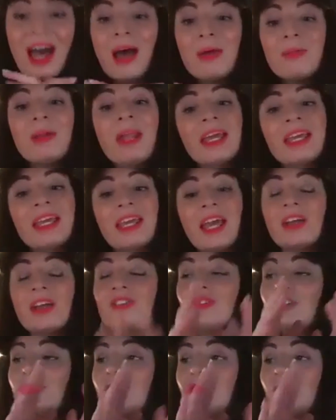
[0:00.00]
I like
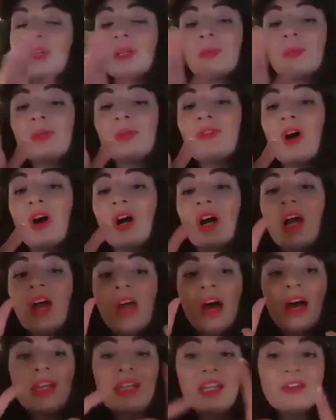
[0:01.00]
it. Don't get me wrong.
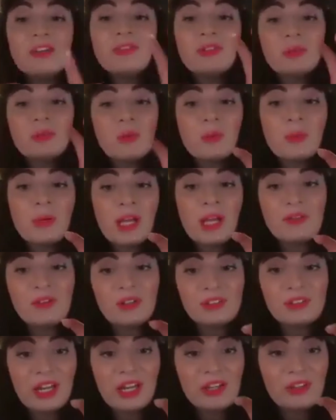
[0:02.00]
I love it when we have
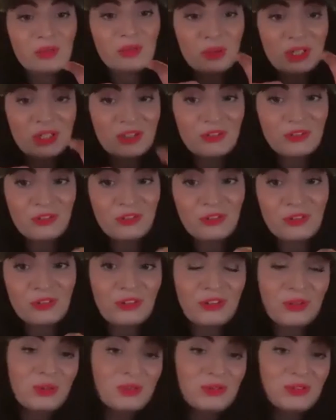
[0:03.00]
our days when it's just the
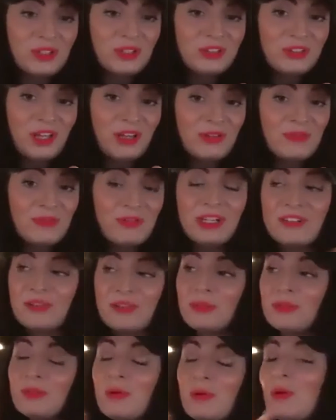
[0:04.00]
two of us. I feel it's
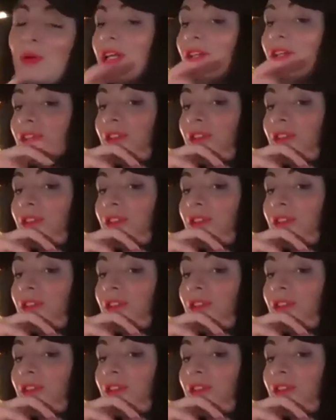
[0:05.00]
a bit more intimate.